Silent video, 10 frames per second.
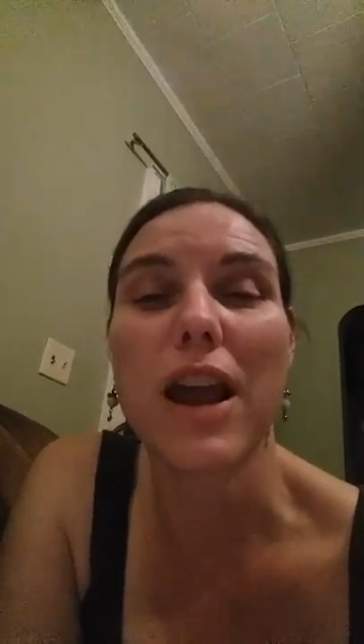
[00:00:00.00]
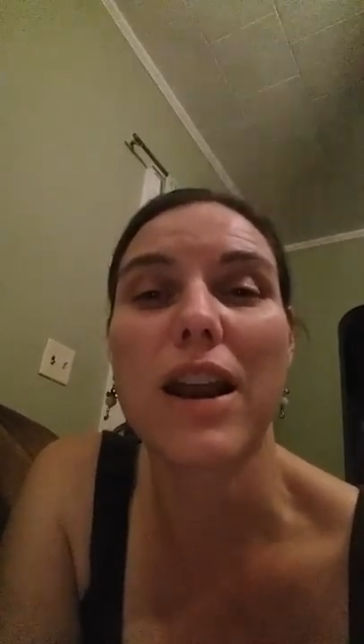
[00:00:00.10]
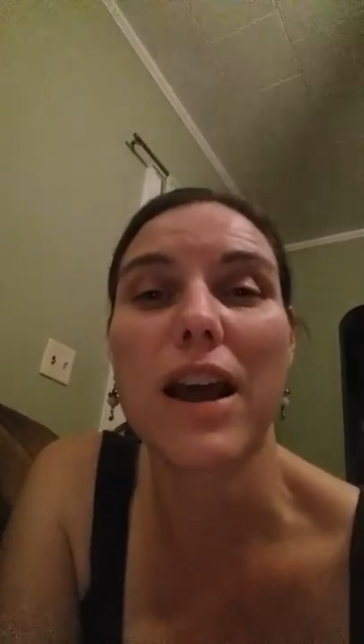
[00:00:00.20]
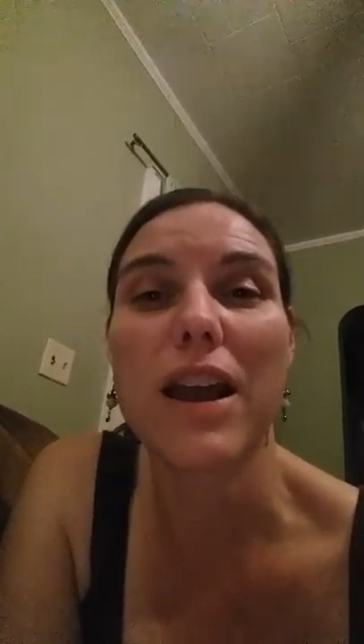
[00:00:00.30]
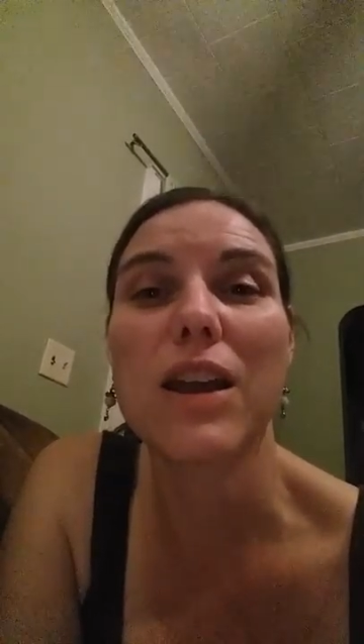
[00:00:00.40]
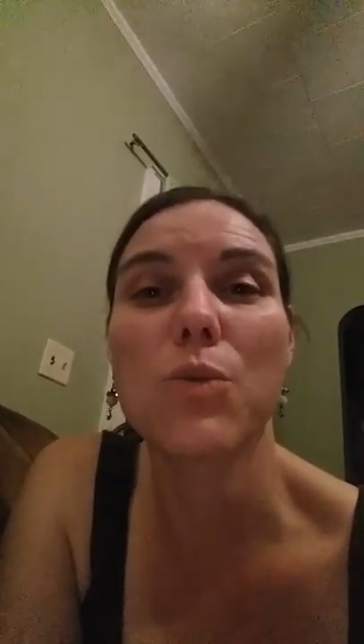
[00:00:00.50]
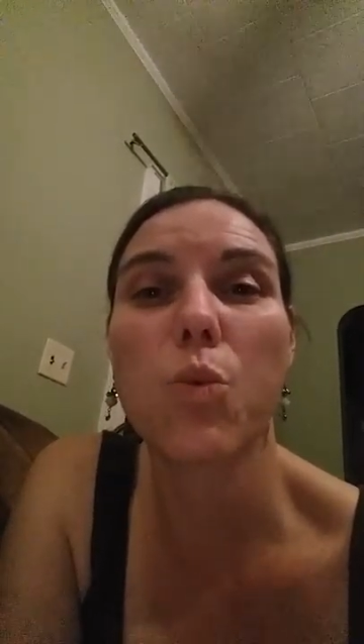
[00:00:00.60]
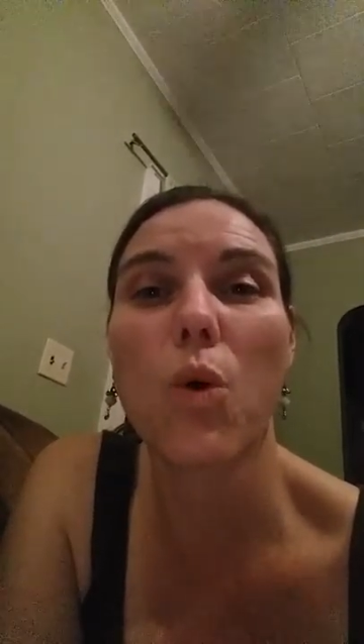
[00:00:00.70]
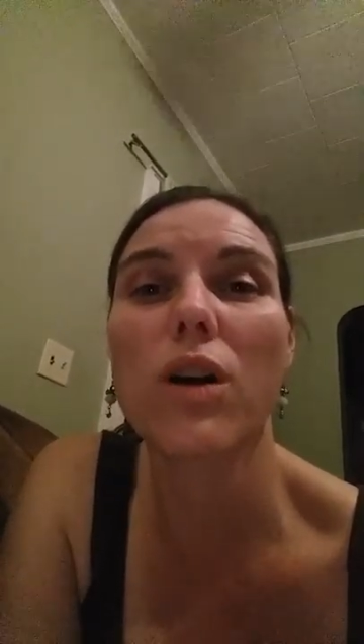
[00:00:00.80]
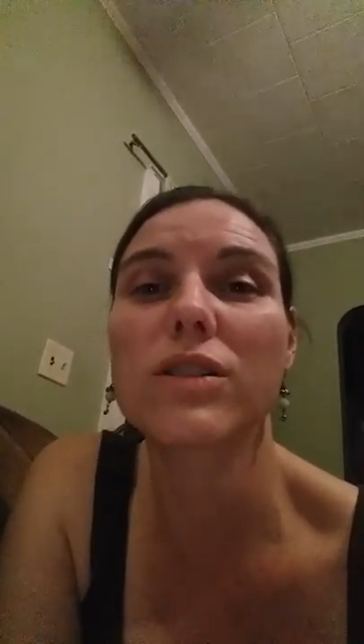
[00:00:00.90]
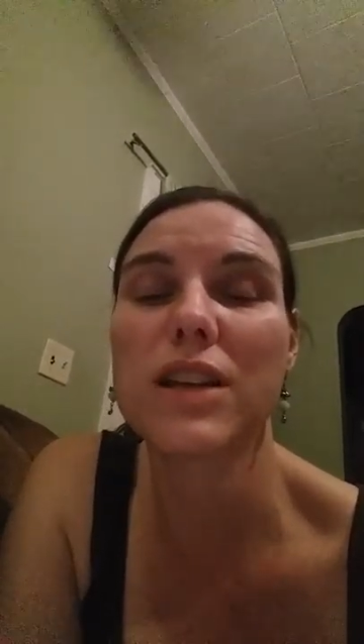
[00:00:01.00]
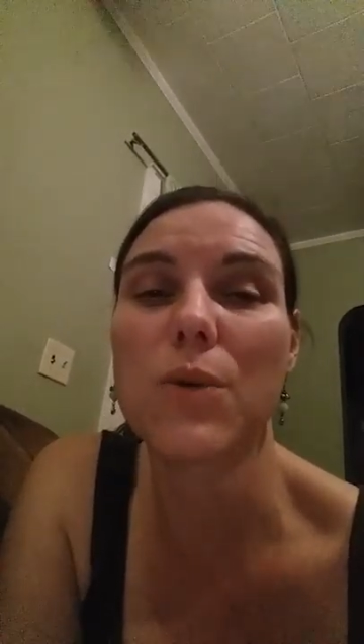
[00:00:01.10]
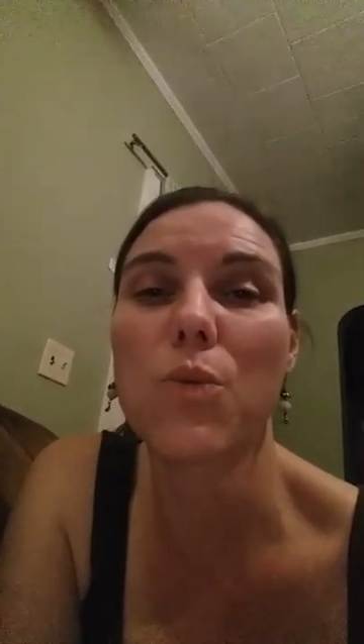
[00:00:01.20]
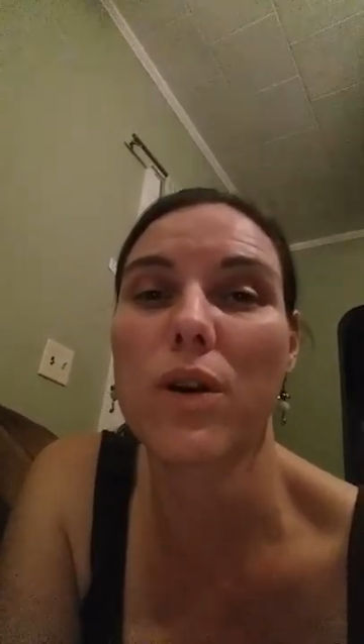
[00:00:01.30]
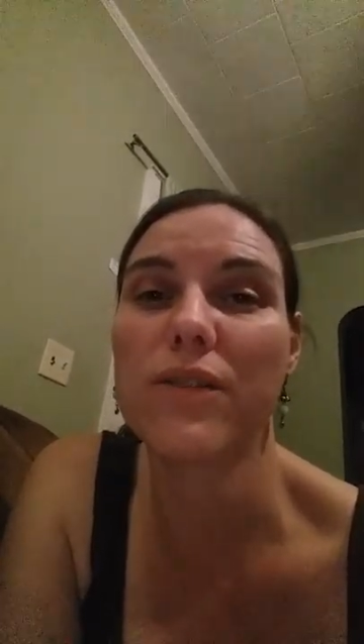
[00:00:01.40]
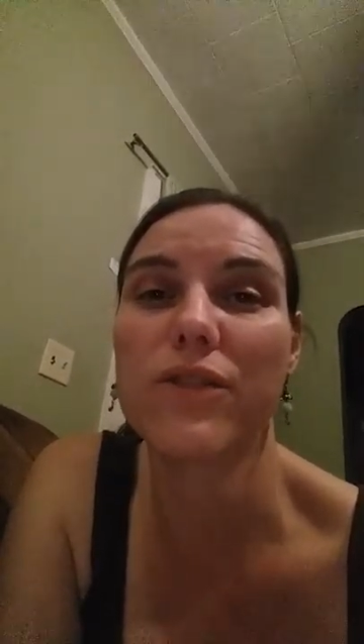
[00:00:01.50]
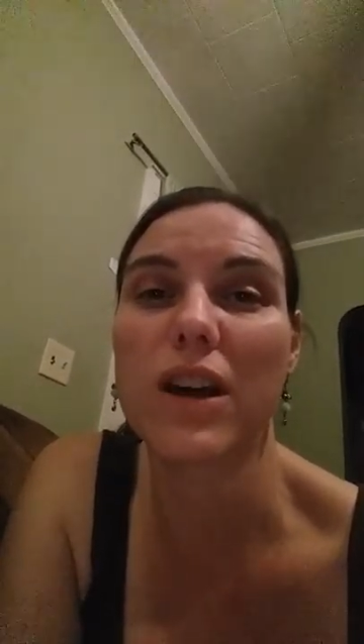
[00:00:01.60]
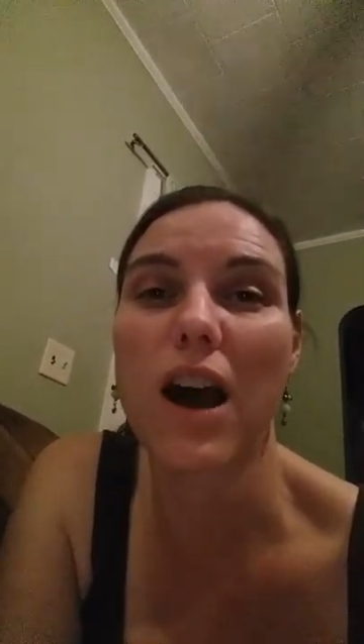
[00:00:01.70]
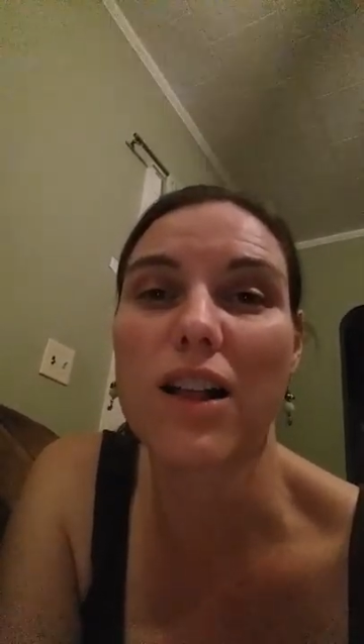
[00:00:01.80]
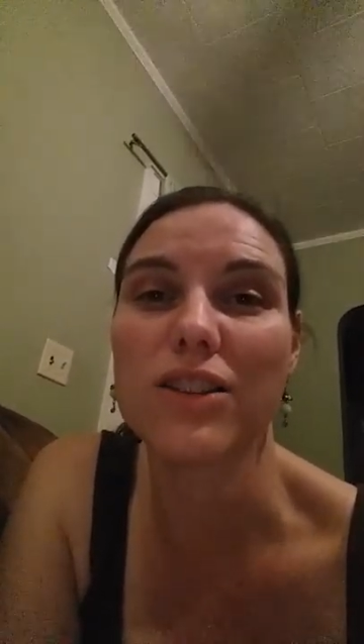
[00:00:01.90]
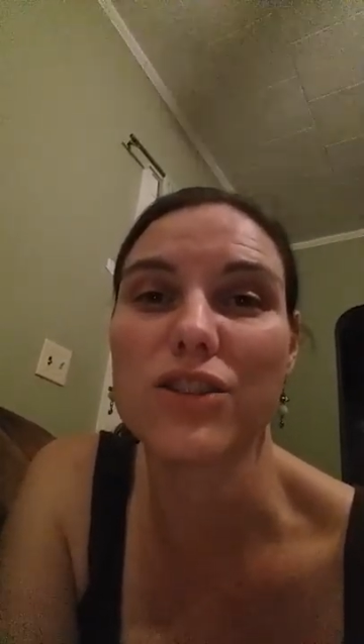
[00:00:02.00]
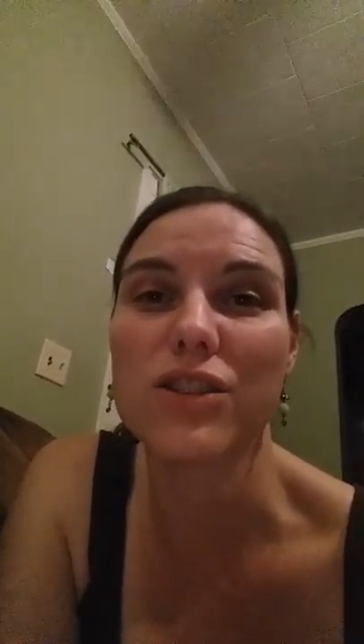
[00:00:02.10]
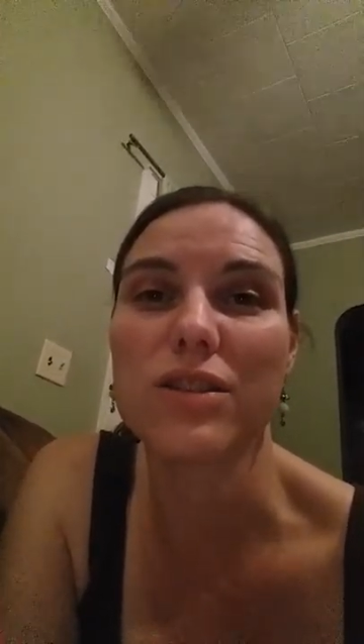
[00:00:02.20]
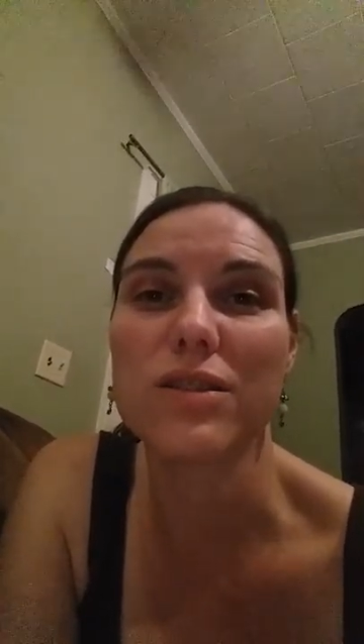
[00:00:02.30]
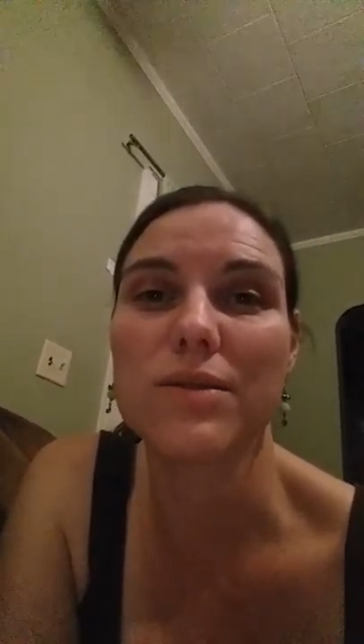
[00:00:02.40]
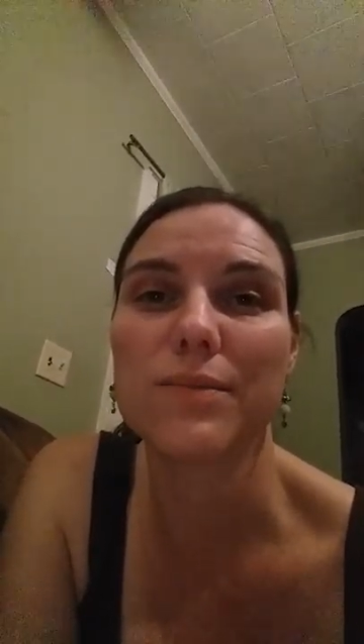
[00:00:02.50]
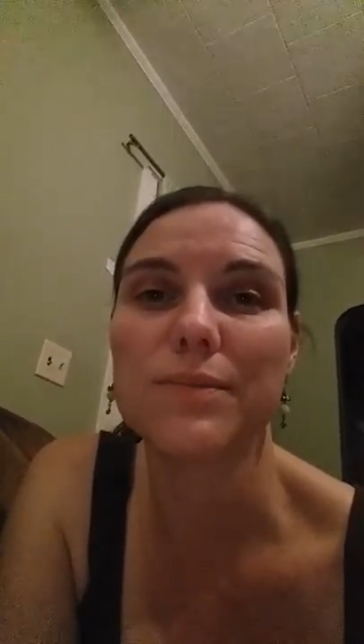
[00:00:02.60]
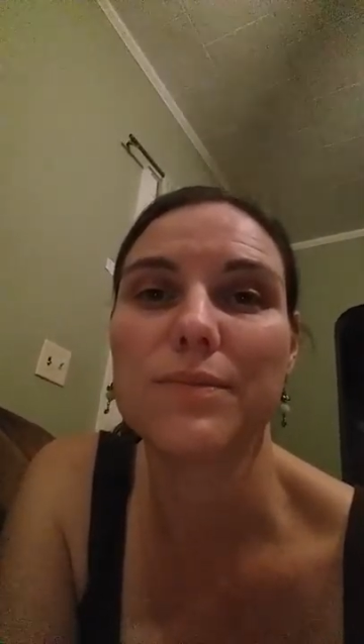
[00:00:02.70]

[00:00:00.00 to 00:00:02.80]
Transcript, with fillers: and I had worked at one of the colleges.